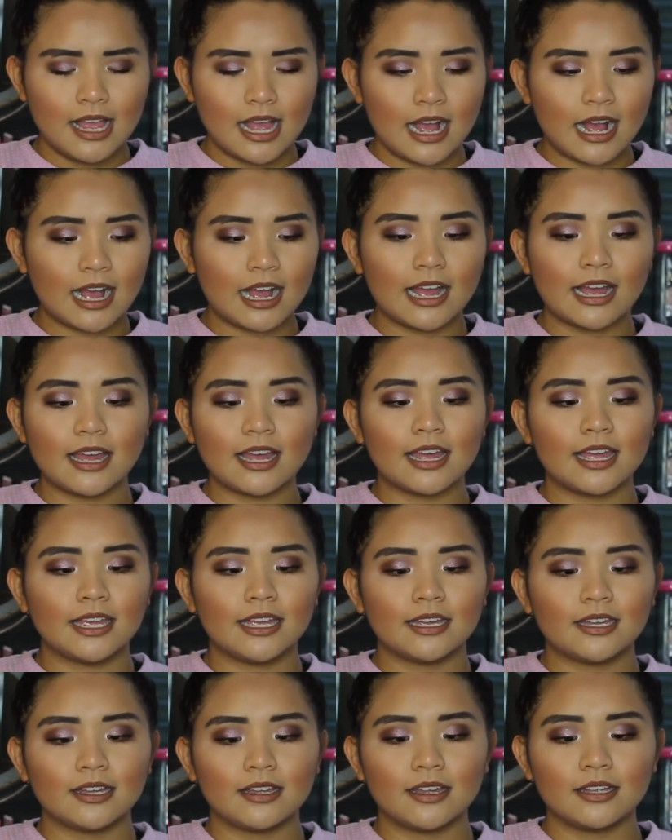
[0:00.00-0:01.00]

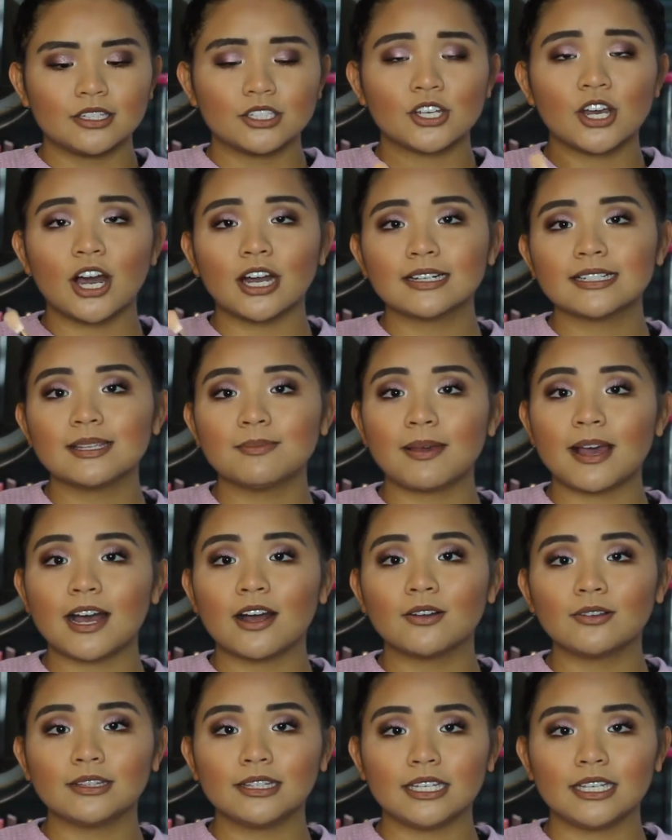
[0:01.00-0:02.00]
I talked
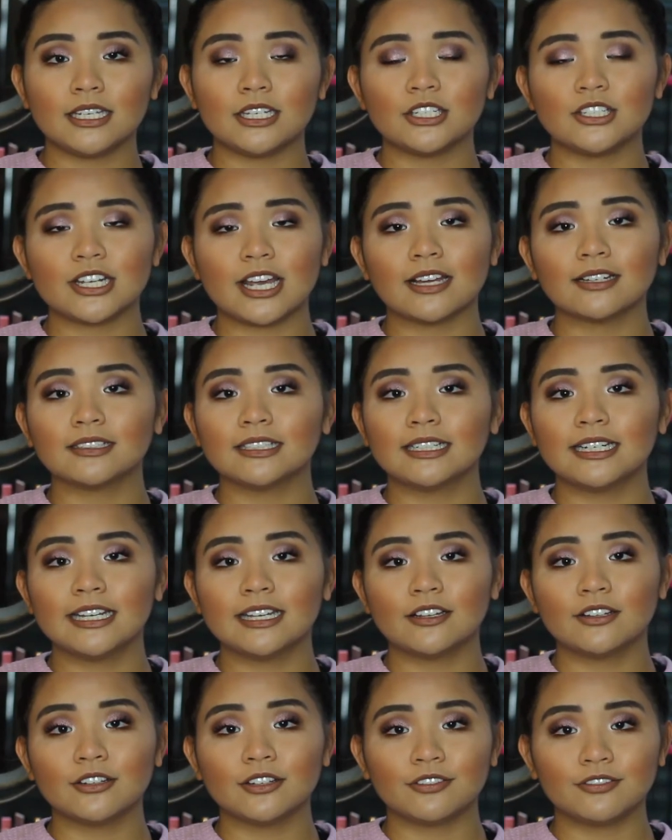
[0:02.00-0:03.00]
about the Jaclyn
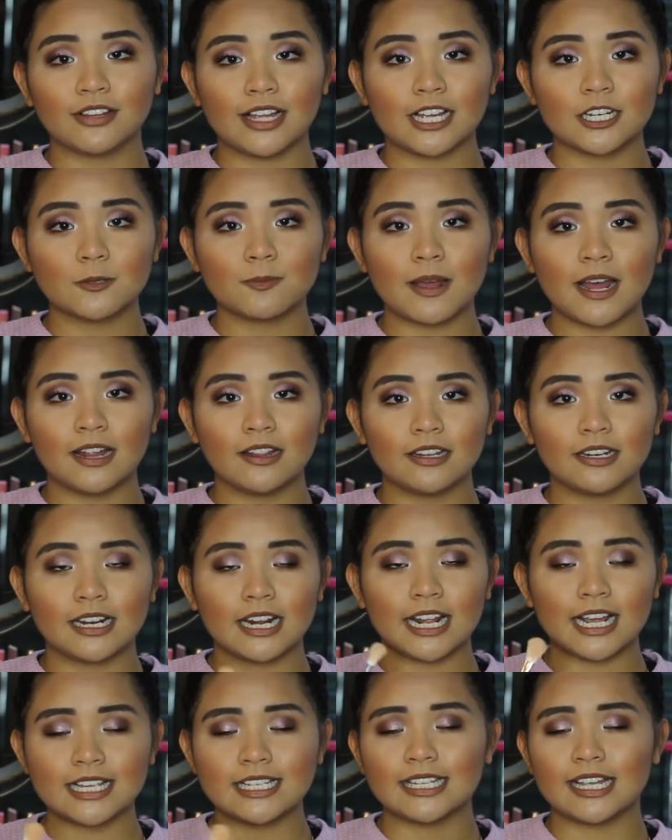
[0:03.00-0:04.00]
Hill, the Flash Palette, and
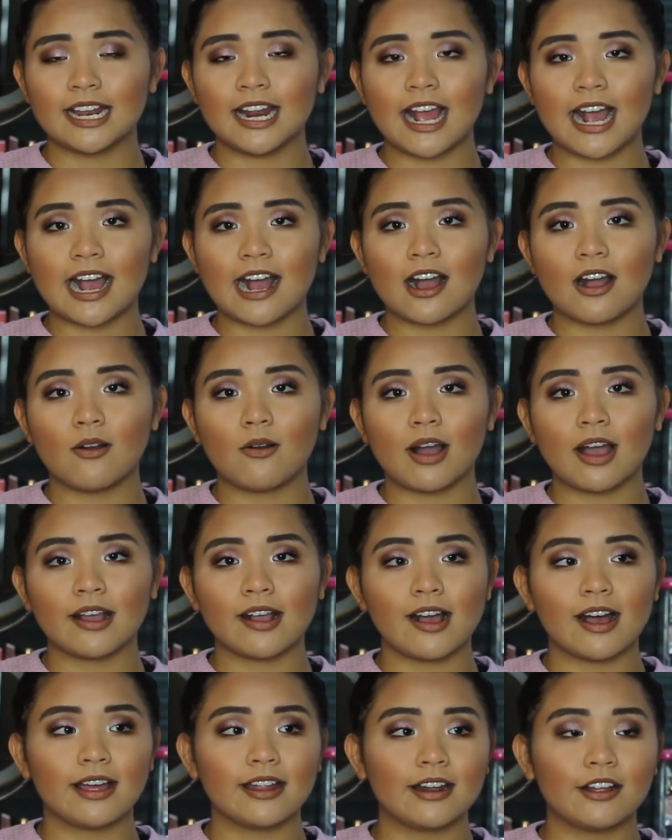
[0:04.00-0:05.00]
I said how I
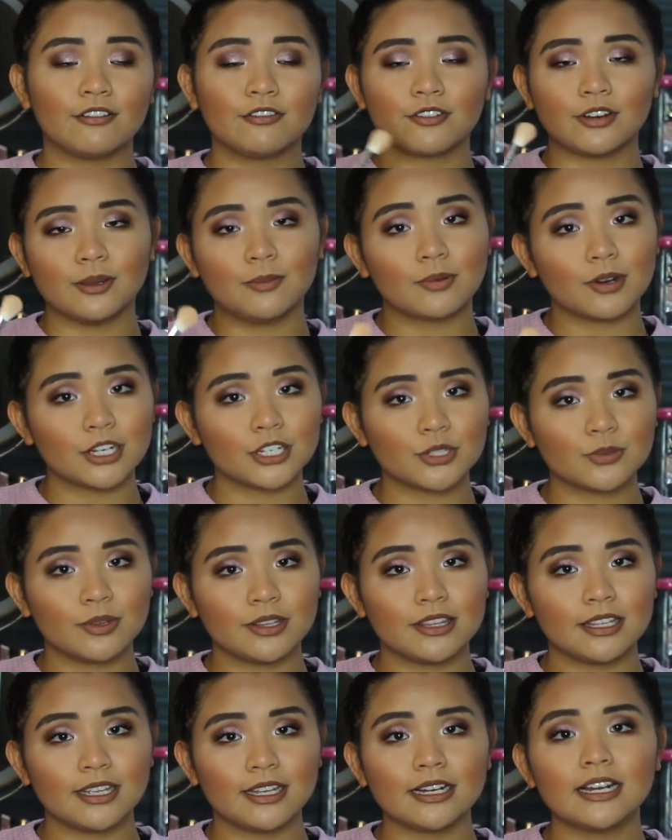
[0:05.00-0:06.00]
got a free brush
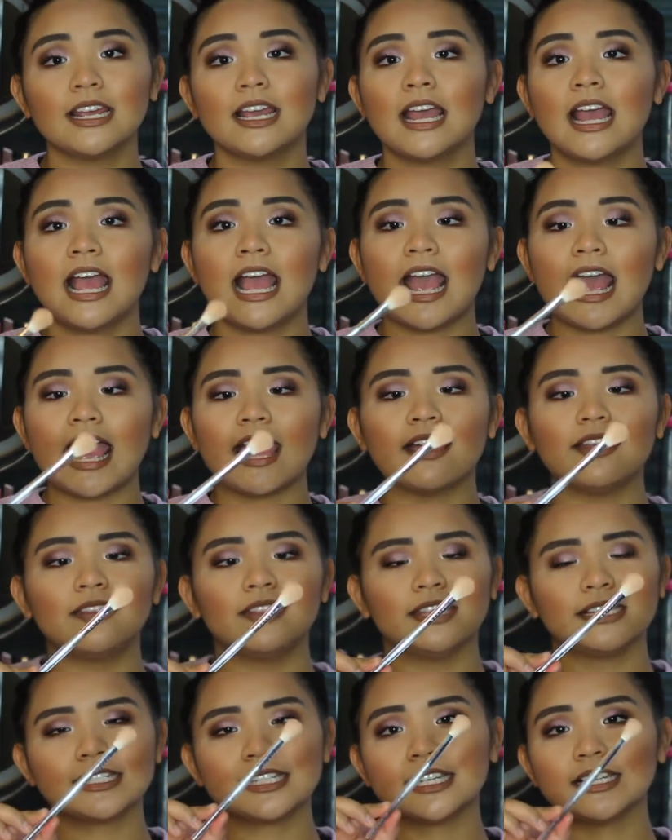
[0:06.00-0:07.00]
with it.
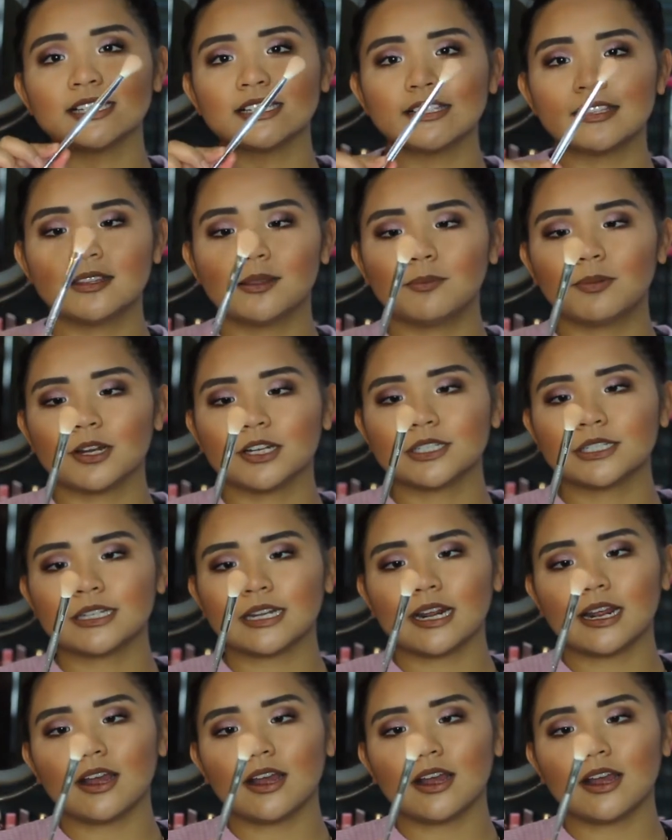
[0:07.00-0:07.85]
And this is the brush that